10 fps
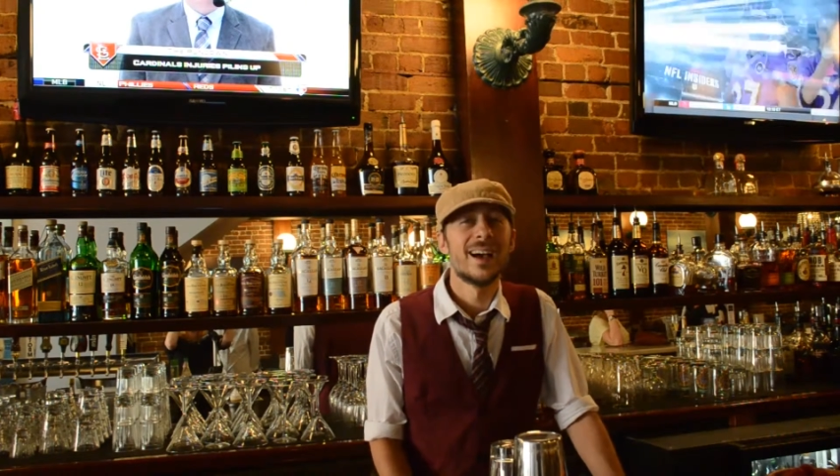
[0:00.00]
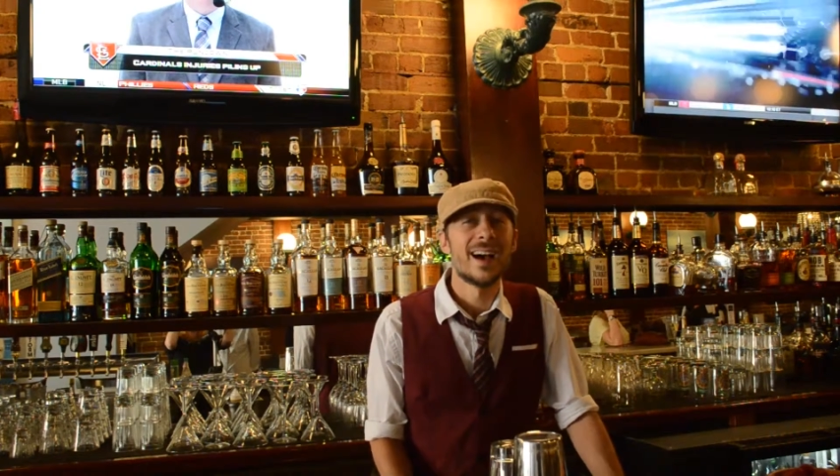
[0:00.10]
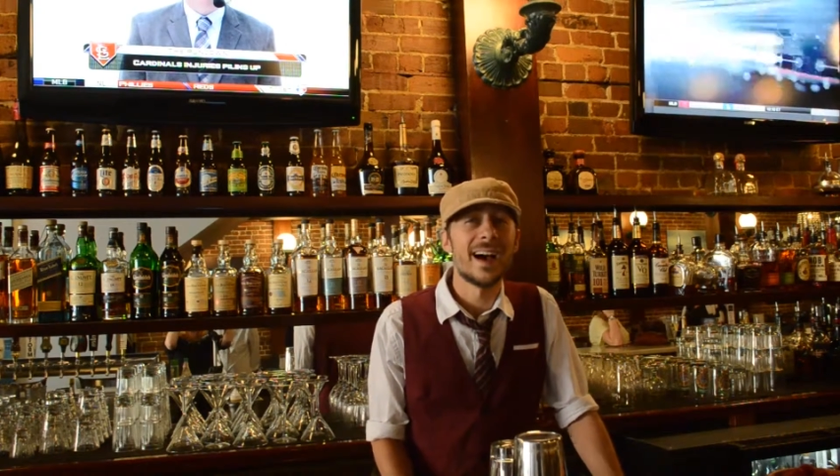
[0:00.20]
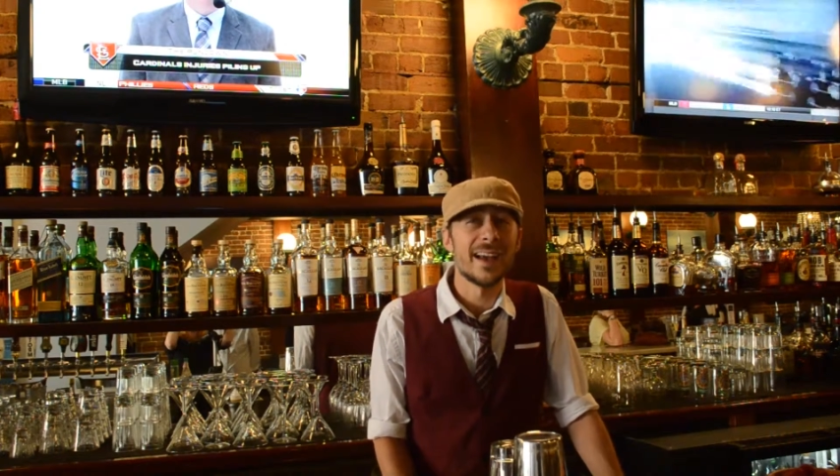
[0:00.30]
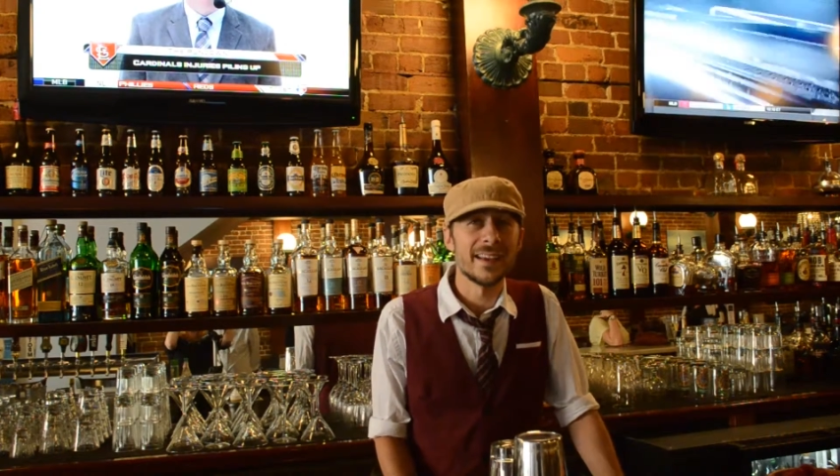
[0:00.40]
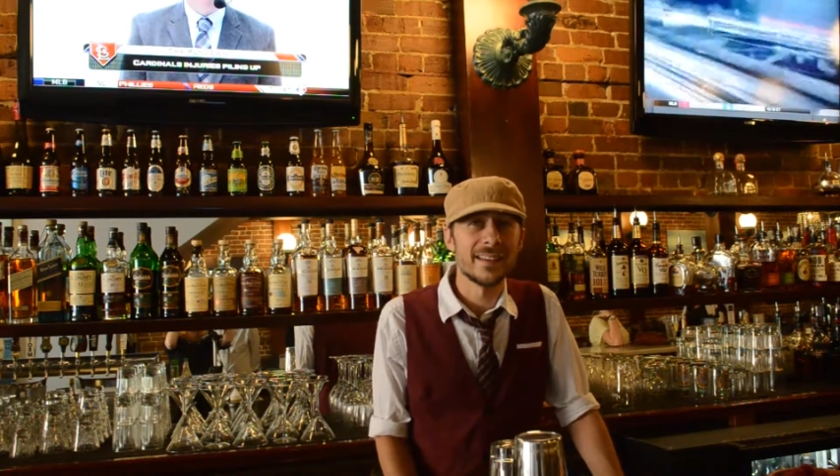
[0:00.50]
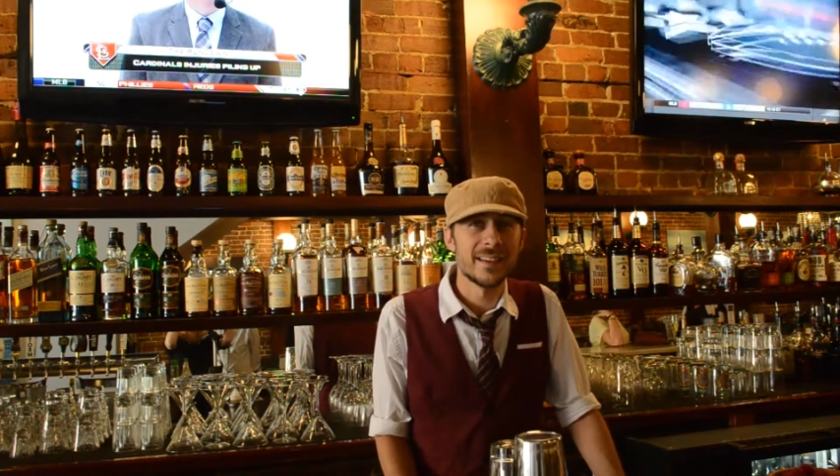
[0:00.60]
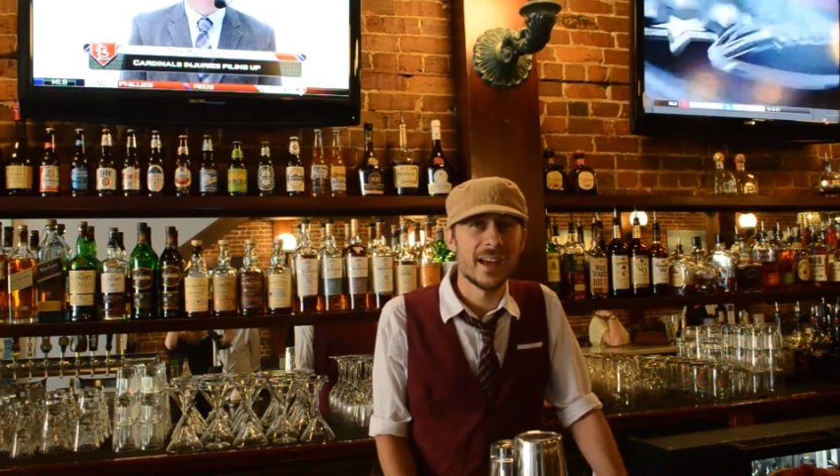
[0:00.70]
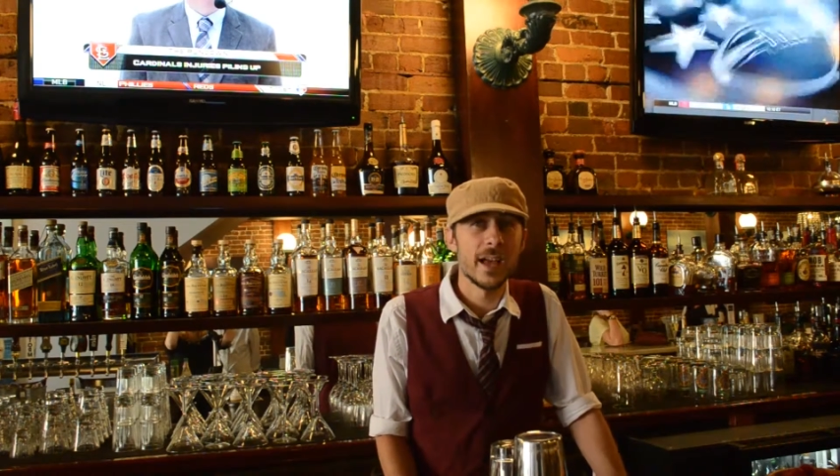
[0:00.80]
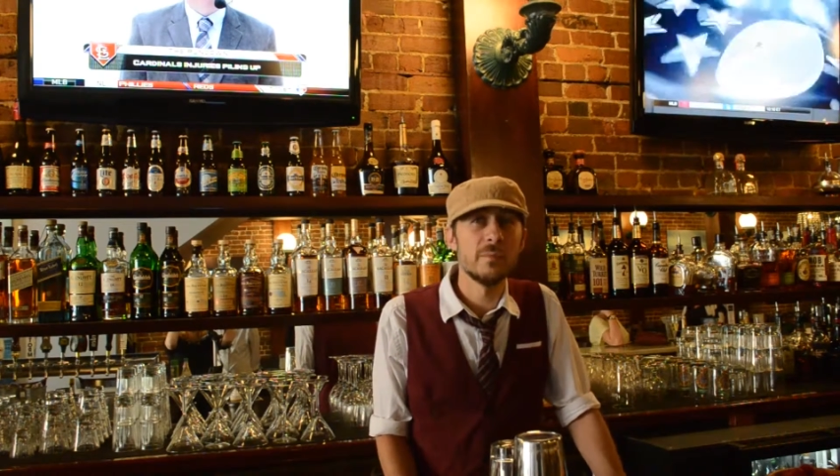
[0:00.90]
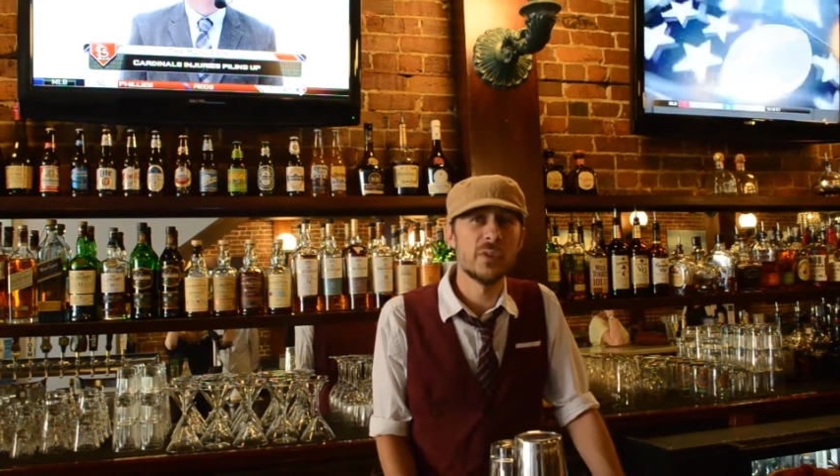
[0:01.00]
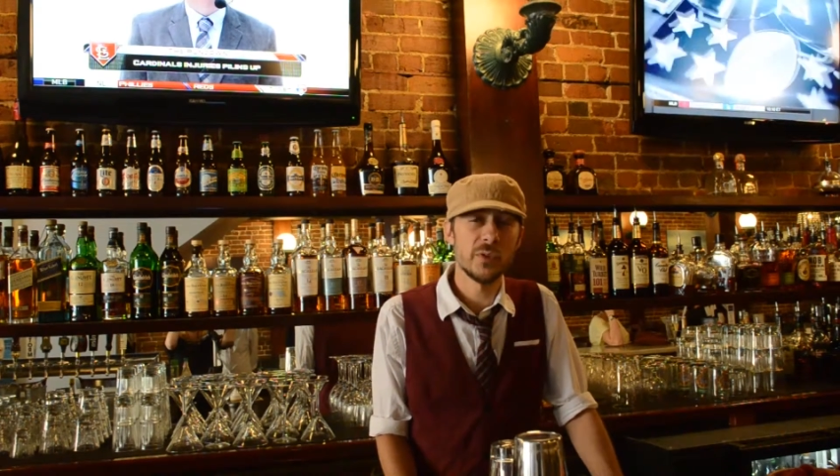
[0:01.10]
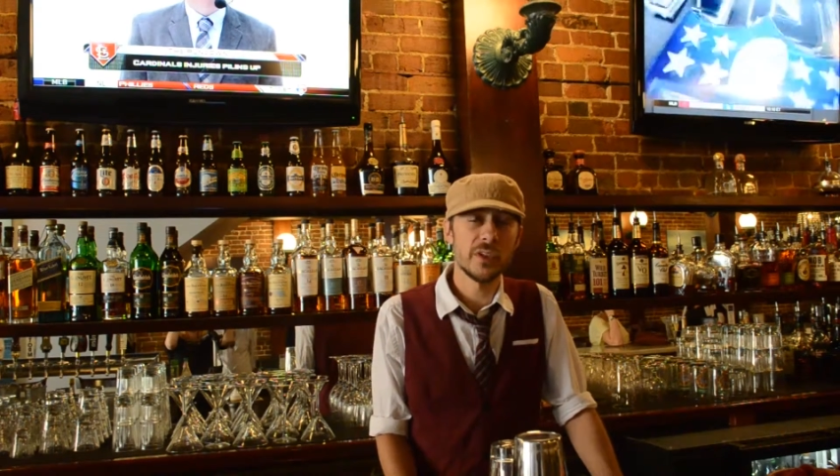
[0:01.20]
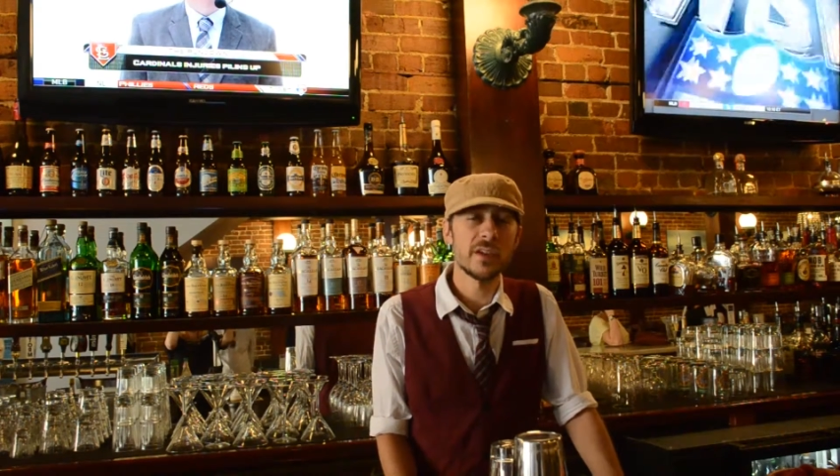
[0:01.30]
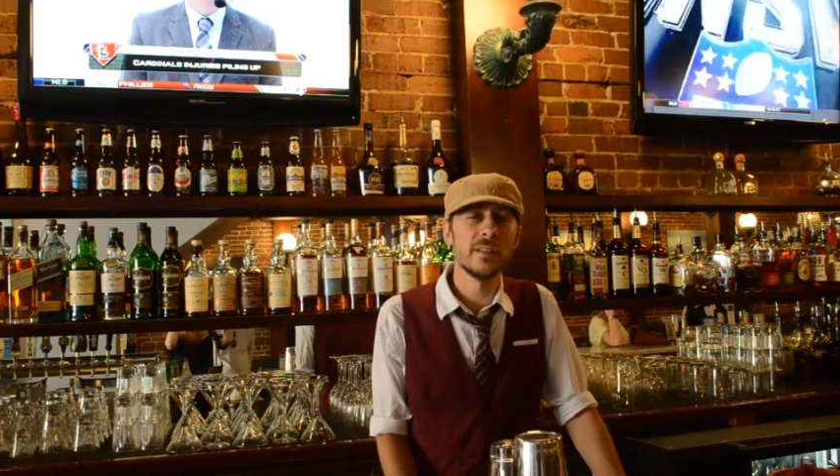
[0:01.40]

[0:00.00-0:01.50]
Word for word: Hi, I'm Julia,